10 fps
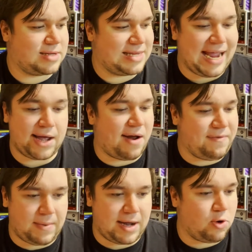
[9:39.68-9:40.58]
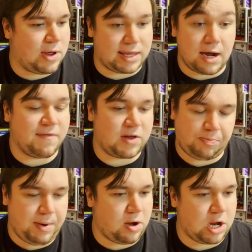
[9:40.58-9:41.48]
take out everybody, you get a ton of
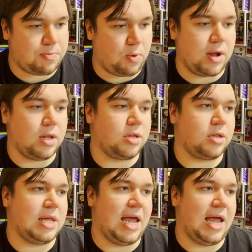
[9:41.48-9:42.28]
experience points.